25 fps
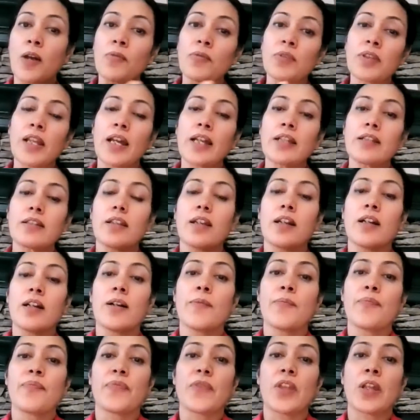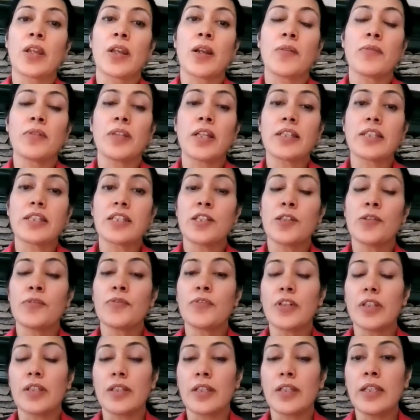around that Sea
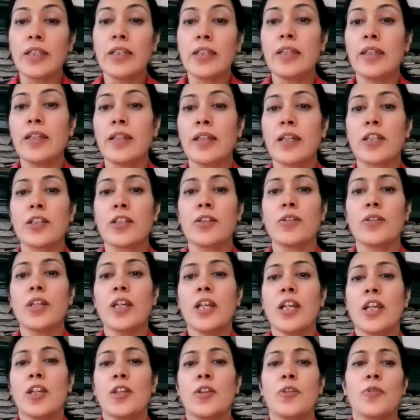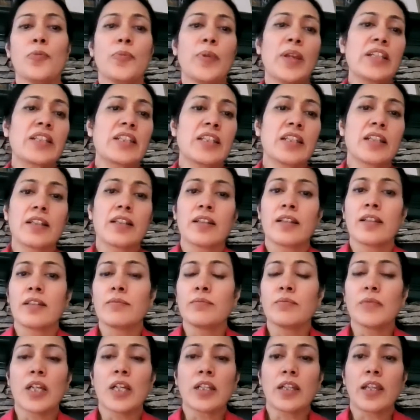of Galilee, and you
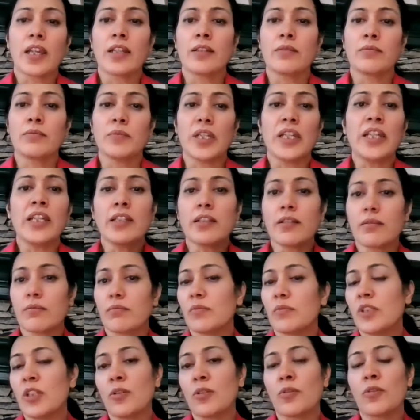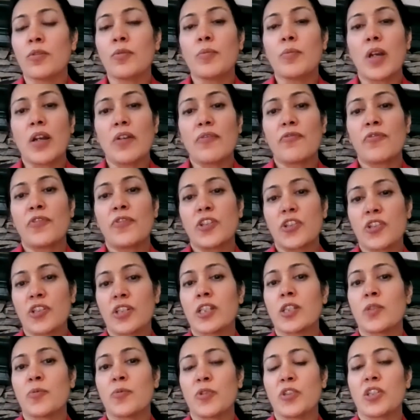basically can eat,
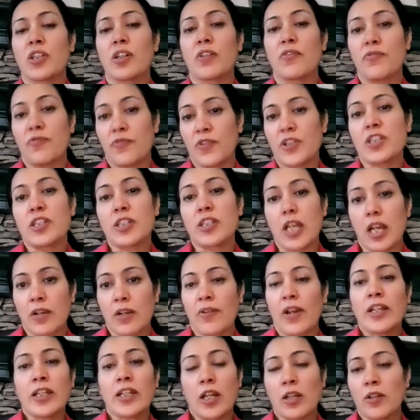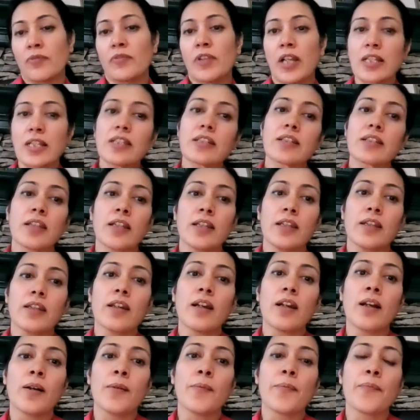fishes which are fished right out of that
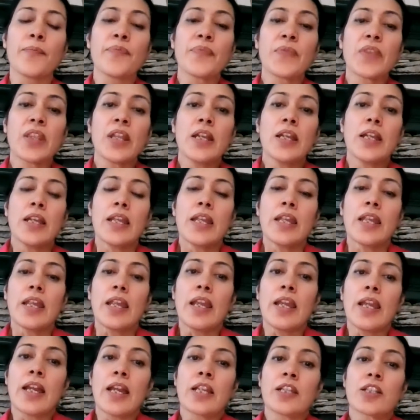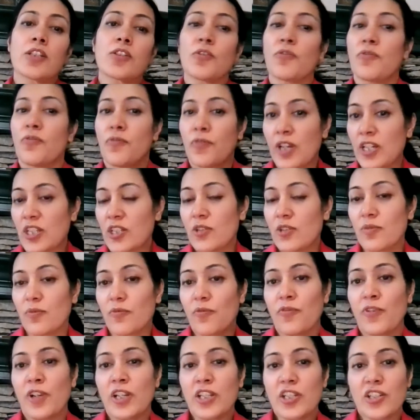sea. And so fresh
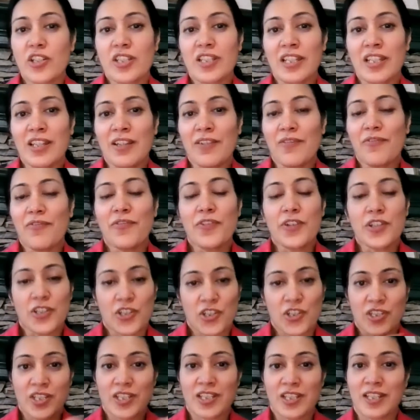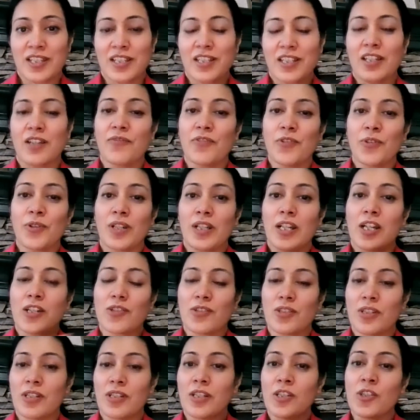sea fishes and stuff, you can
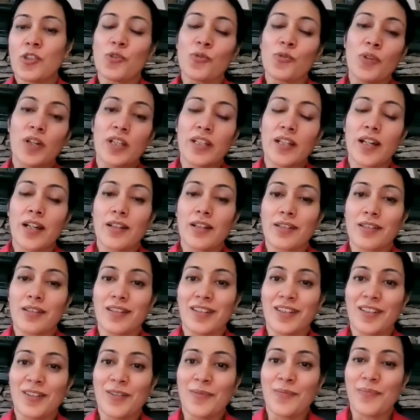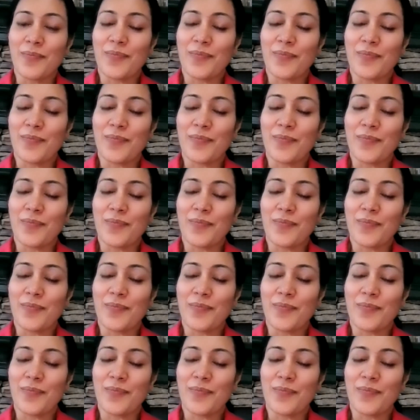actually enjoy that.